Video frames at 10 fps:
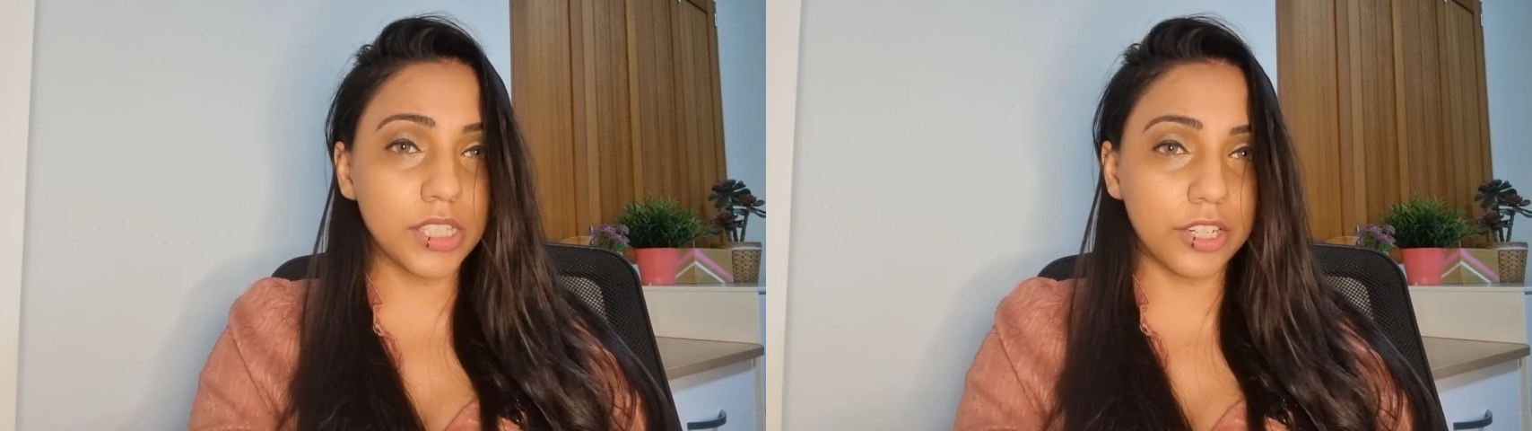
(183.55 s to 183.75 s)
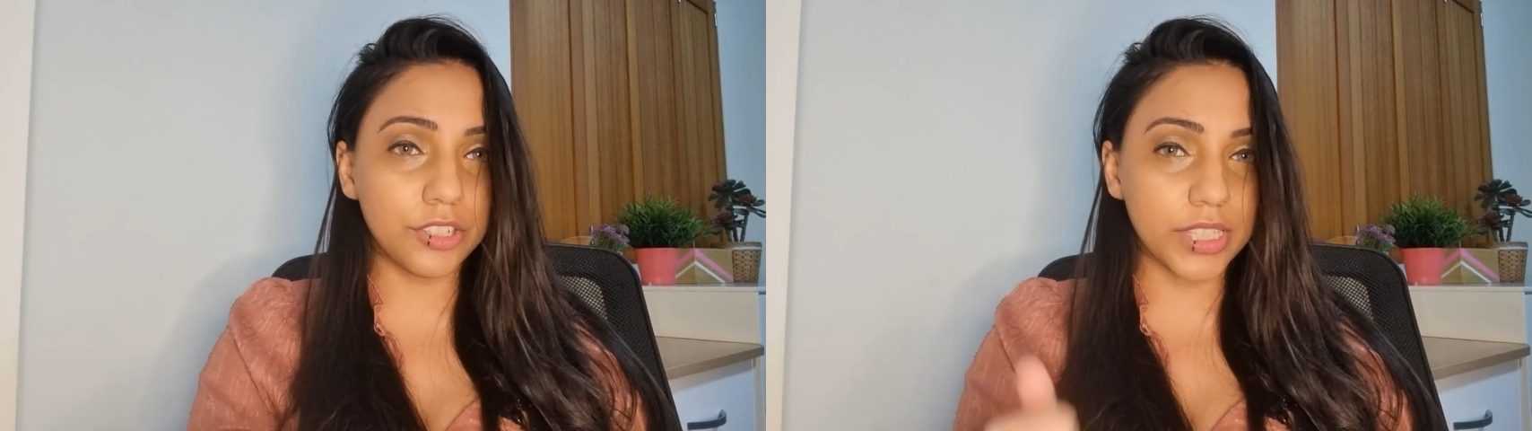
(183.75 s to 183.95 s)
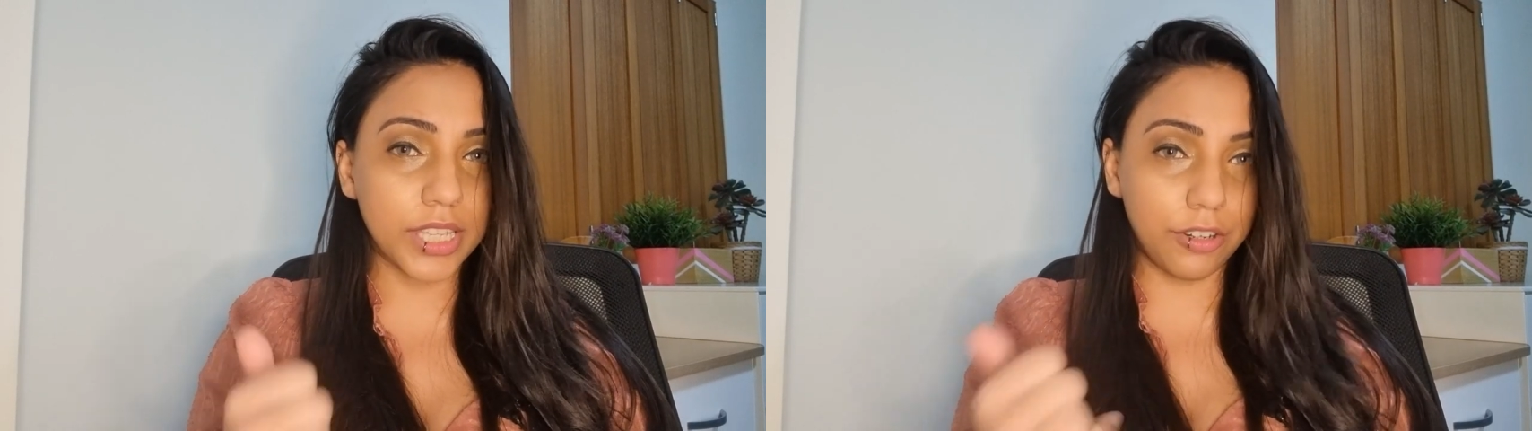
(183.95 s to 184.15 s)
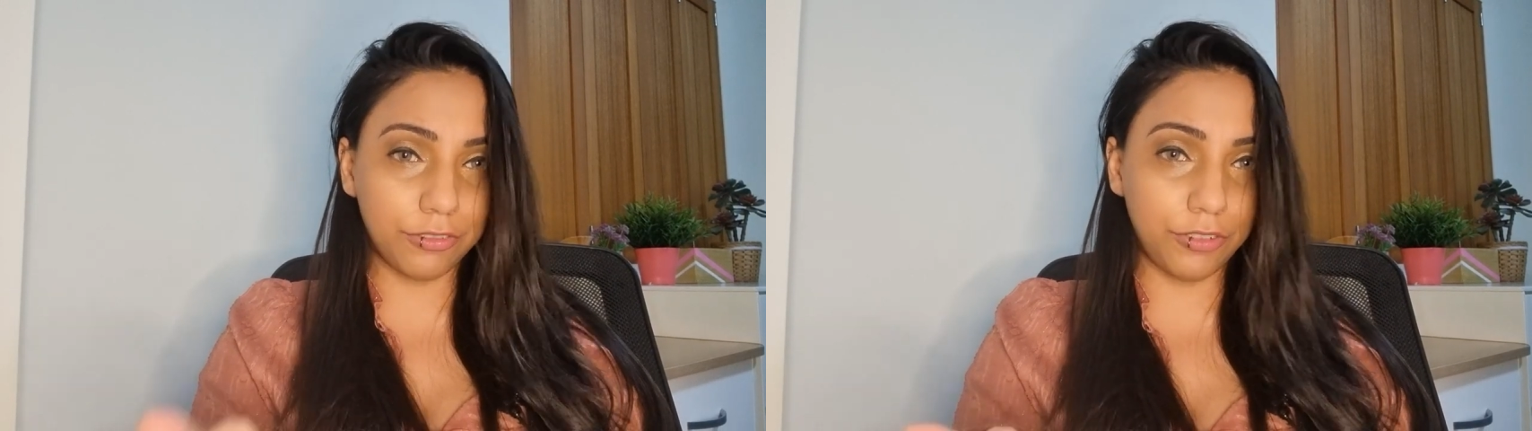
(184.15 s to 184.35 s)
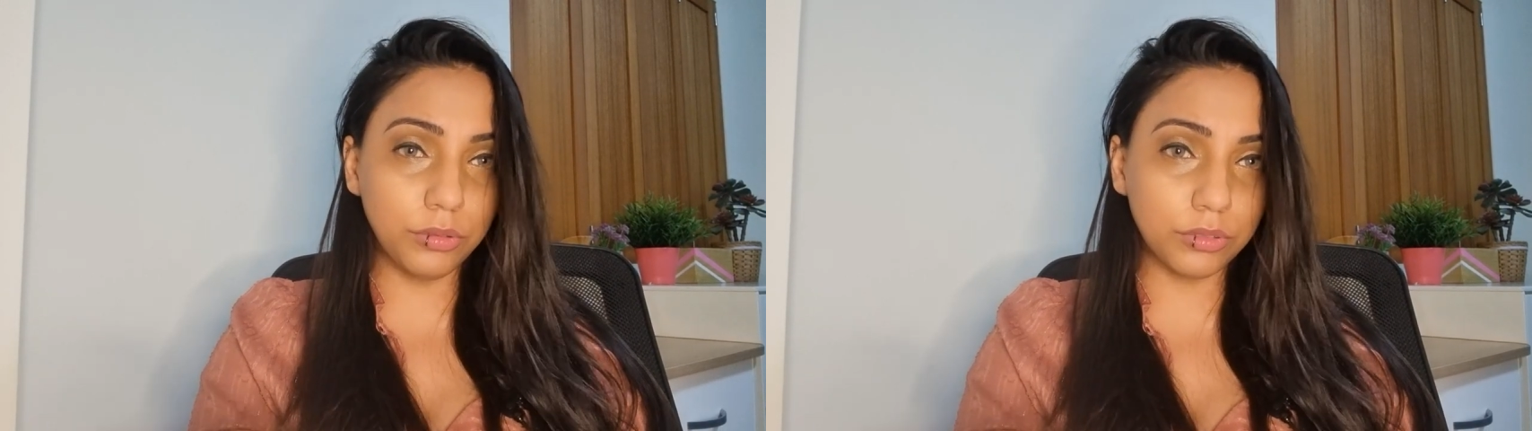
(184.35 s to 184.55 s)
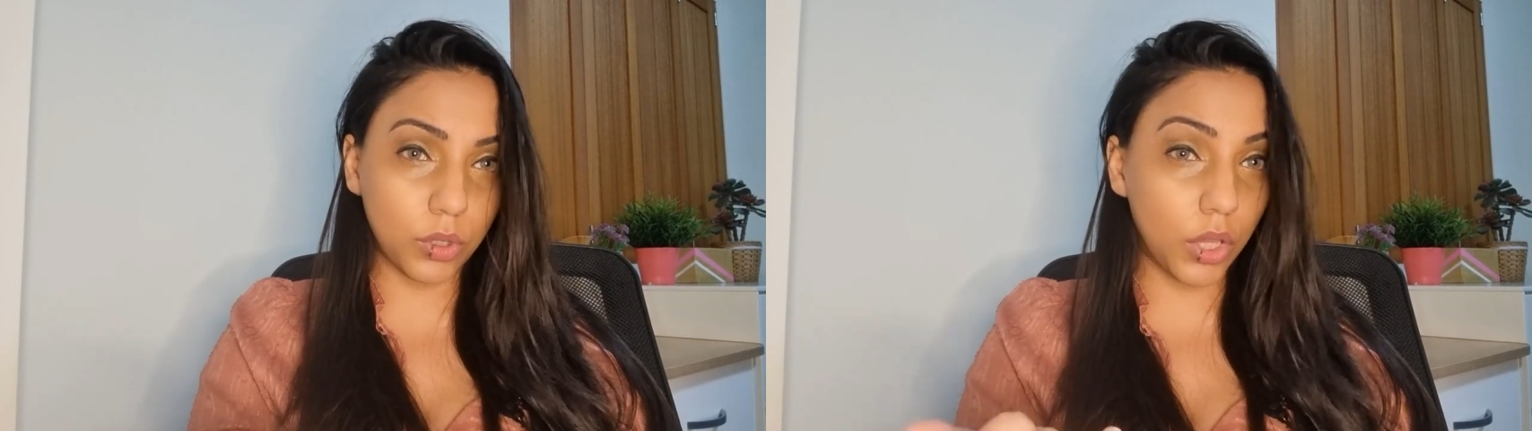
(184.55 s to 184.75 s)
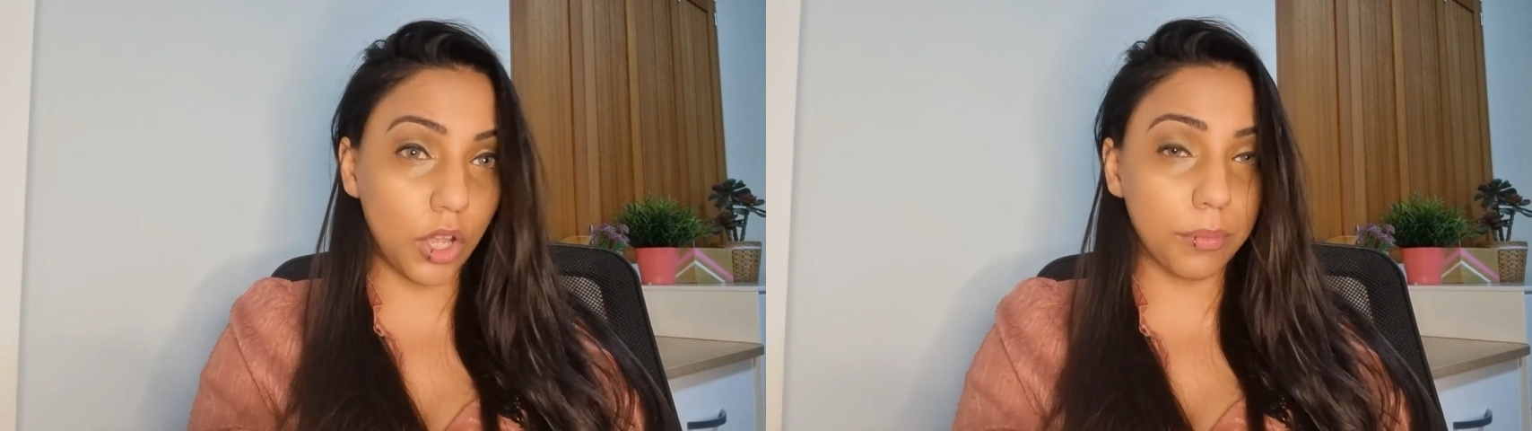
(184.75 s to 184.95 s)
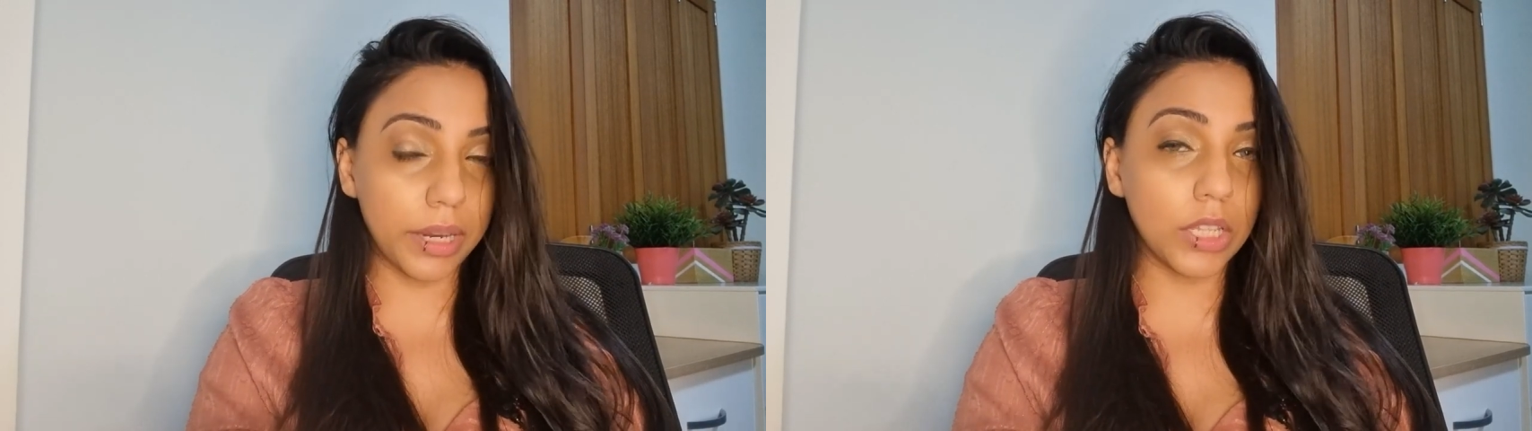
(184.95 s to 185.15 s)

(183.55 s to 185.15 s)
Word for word: I just get a phone call on my